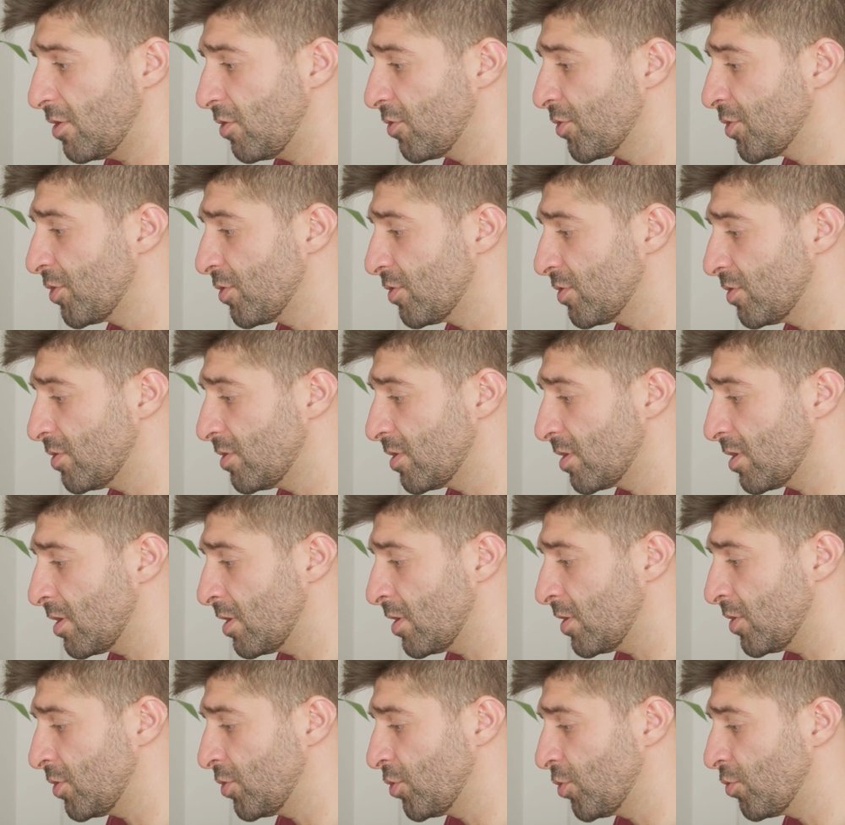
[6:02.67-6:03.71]
or
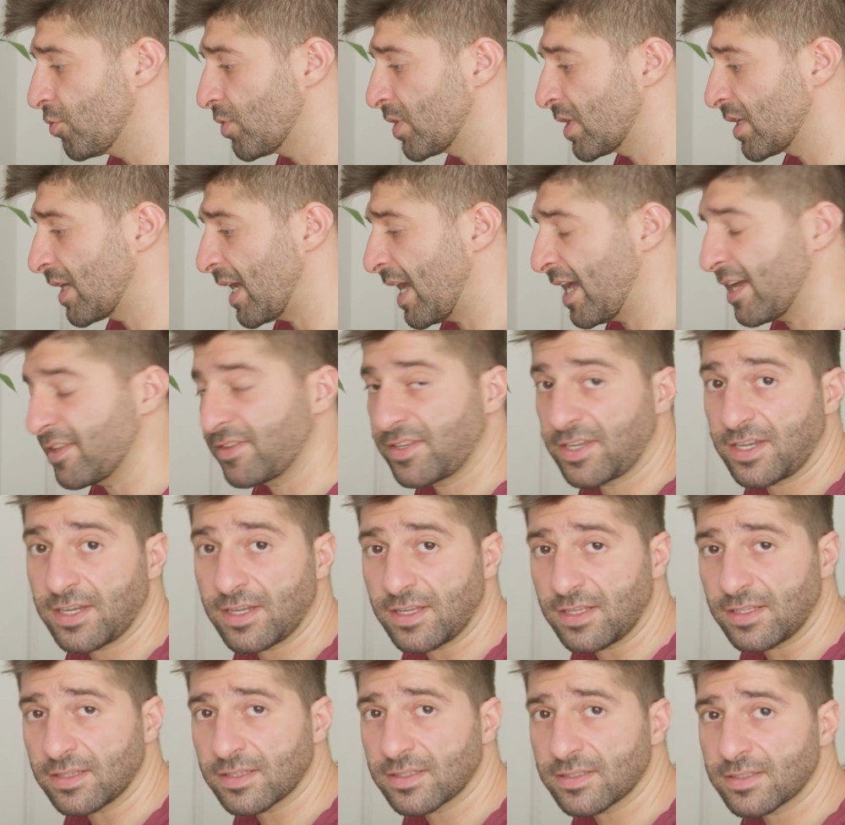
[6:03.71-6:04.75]
you're shooting
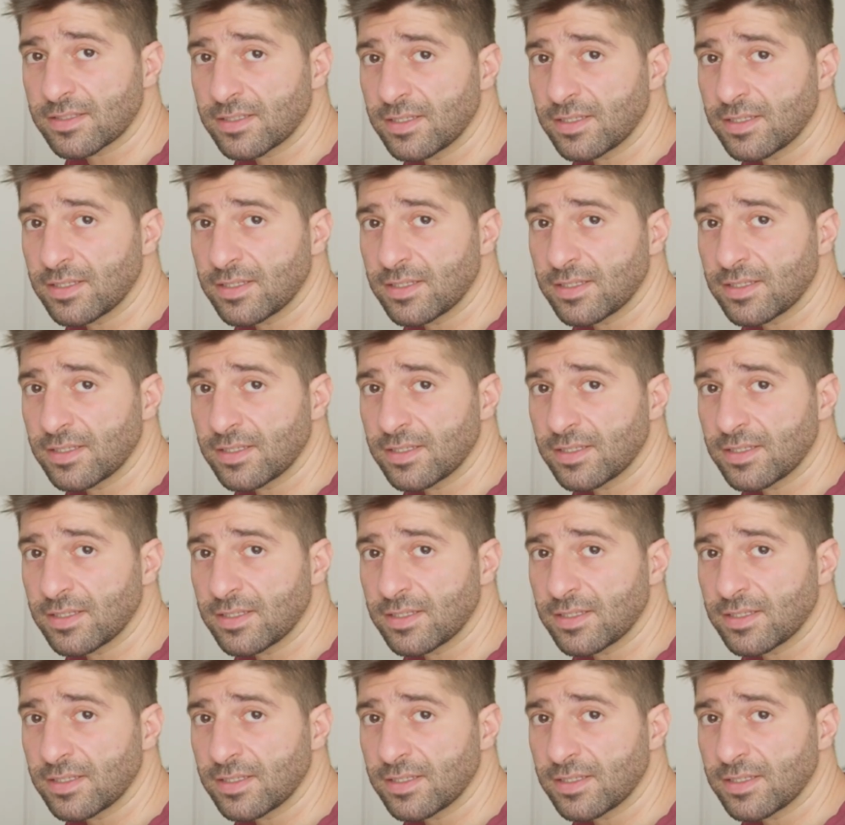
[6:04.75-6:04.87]
handheld,